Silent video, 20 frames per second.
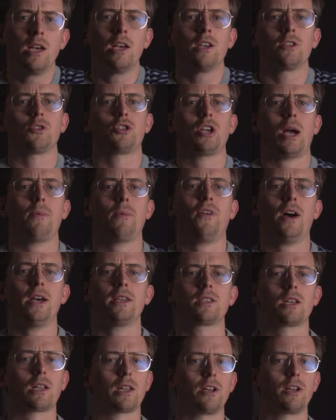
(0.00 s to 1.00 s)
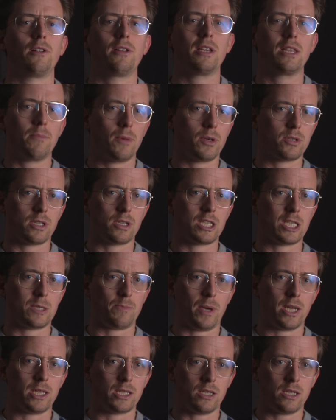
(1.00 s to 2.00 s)
So Shopify is clearly the most
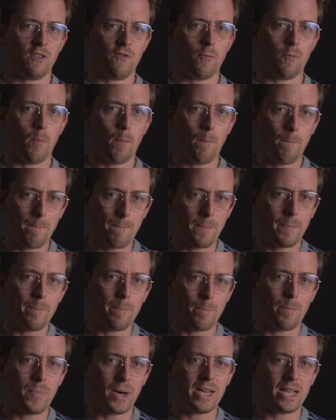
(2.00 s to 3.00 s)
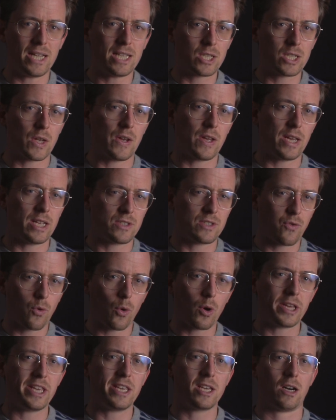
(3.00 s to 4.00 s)
expensive, but it's
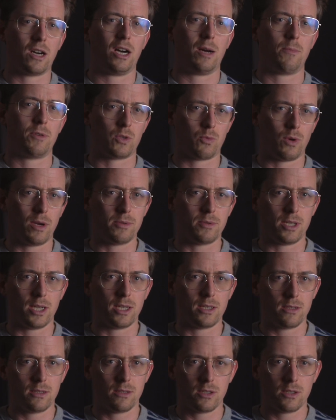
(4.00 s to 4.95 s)
for e-commerce websites.